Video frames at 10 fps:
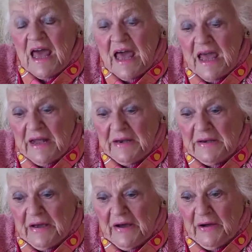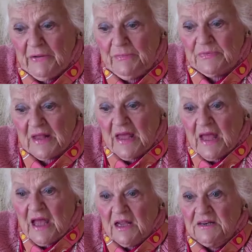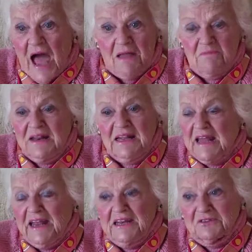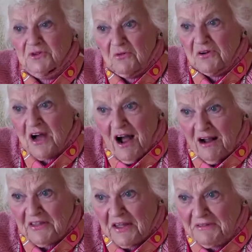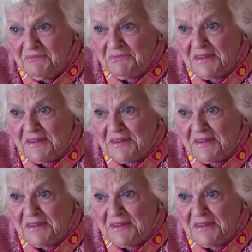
and um, not many ladies drove a car then.